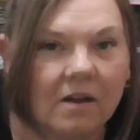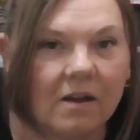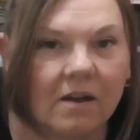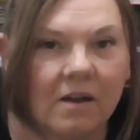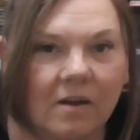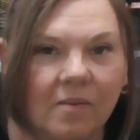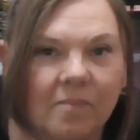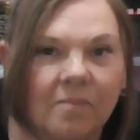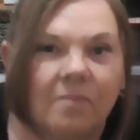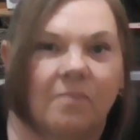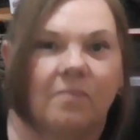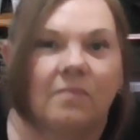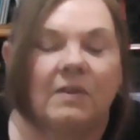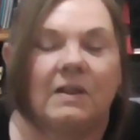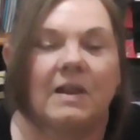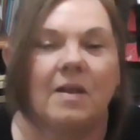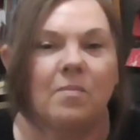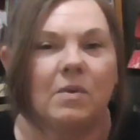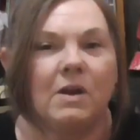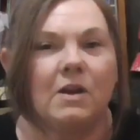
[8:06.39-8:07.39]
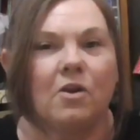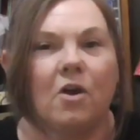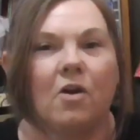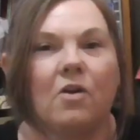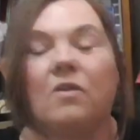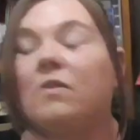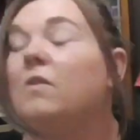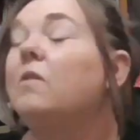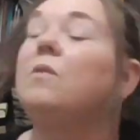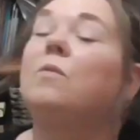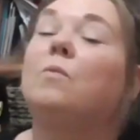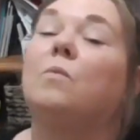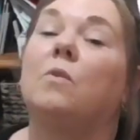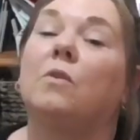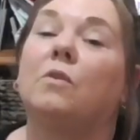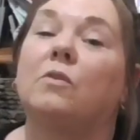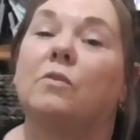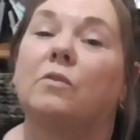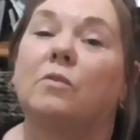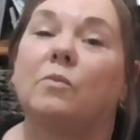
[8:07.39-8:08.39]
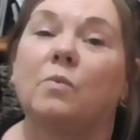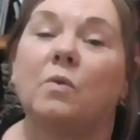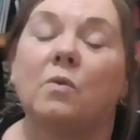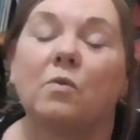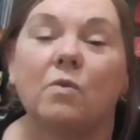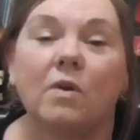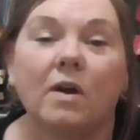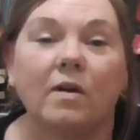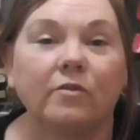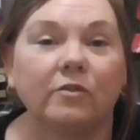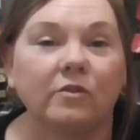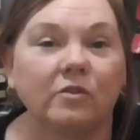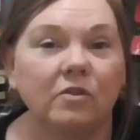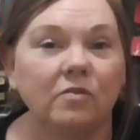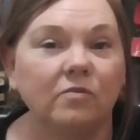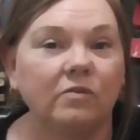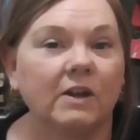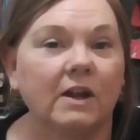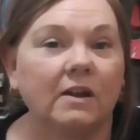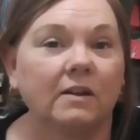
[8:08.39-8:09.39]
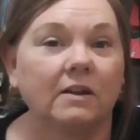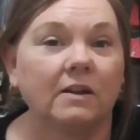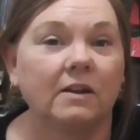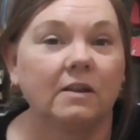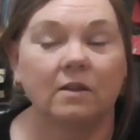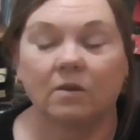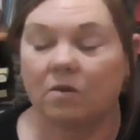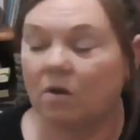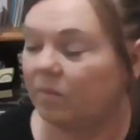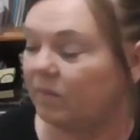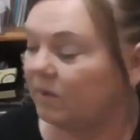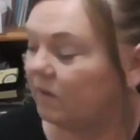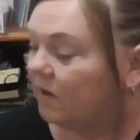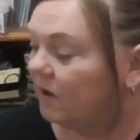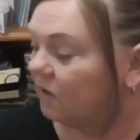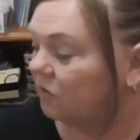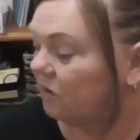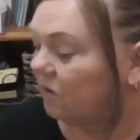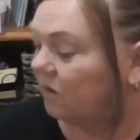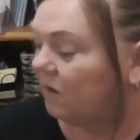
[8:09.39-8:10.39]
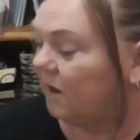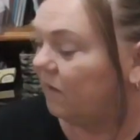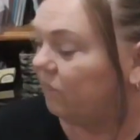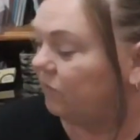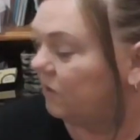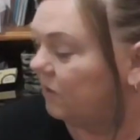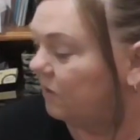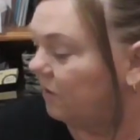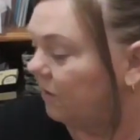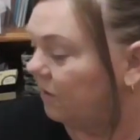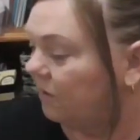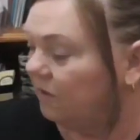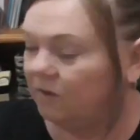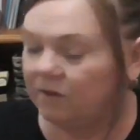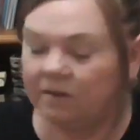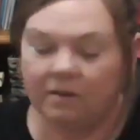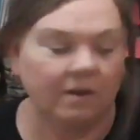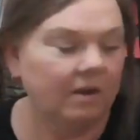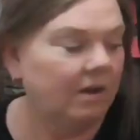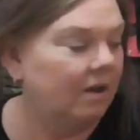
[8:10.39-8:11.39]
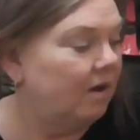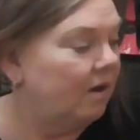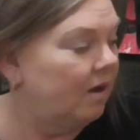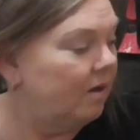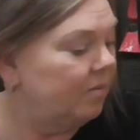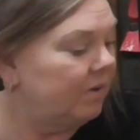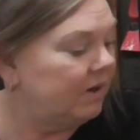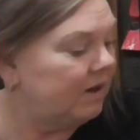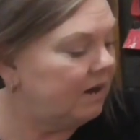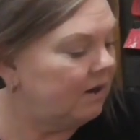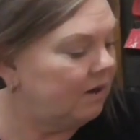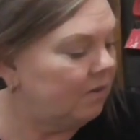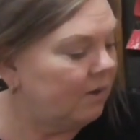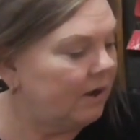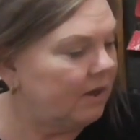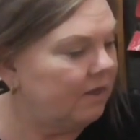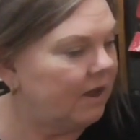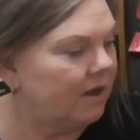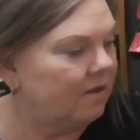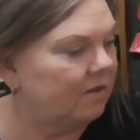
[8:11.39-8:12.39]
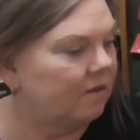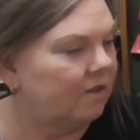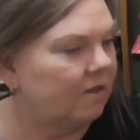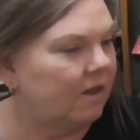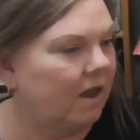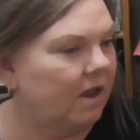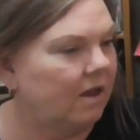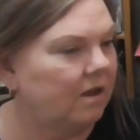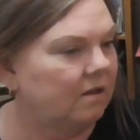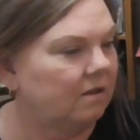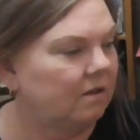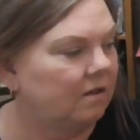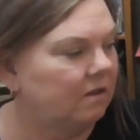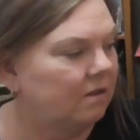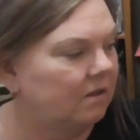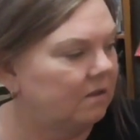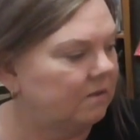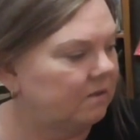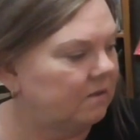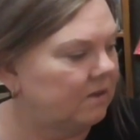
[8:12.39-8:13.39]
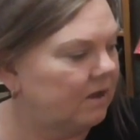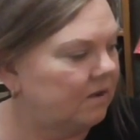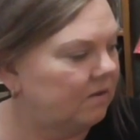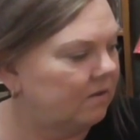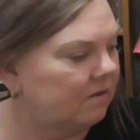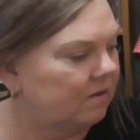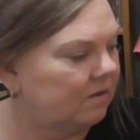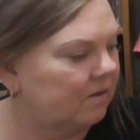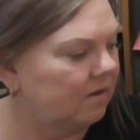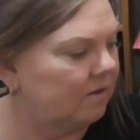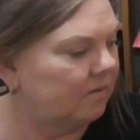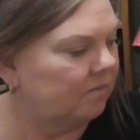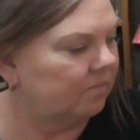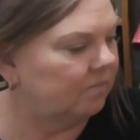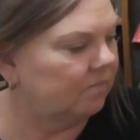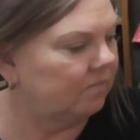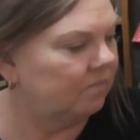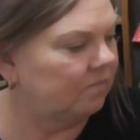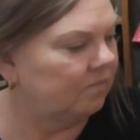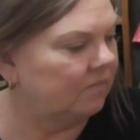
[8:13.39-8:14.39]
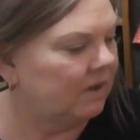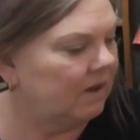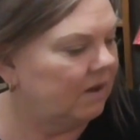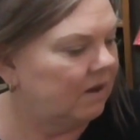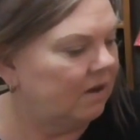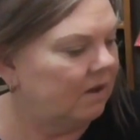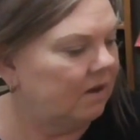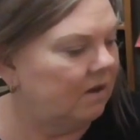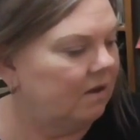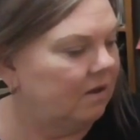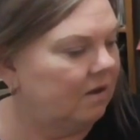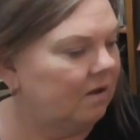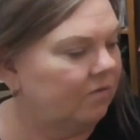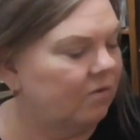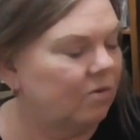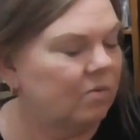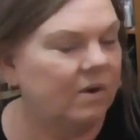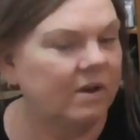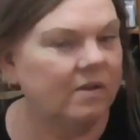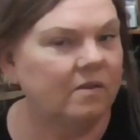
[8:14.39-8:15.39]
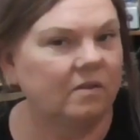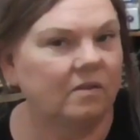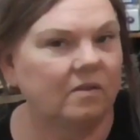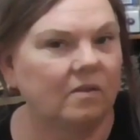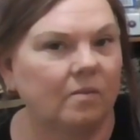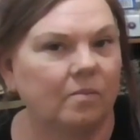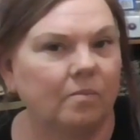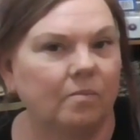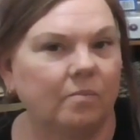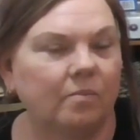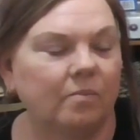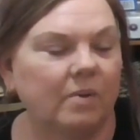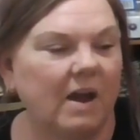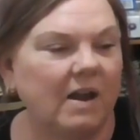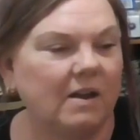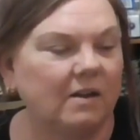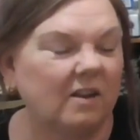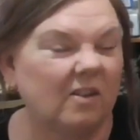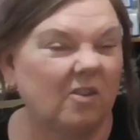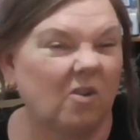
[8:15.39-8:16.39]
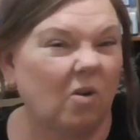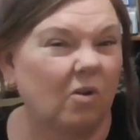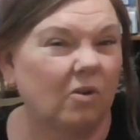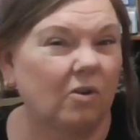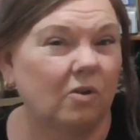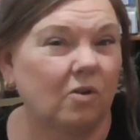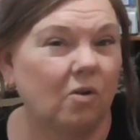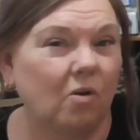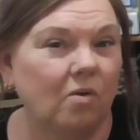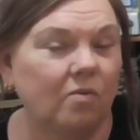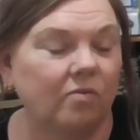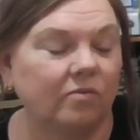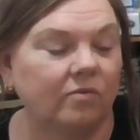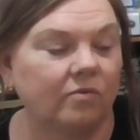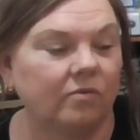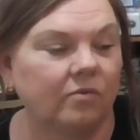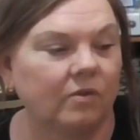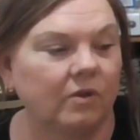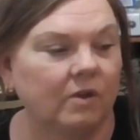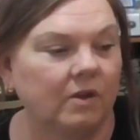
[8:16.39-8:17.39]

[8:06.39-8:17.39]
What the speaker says: Let me know what crafts you've done in the comment section. I'd love to know. But anyway, that's that. That's I've always painted on and off.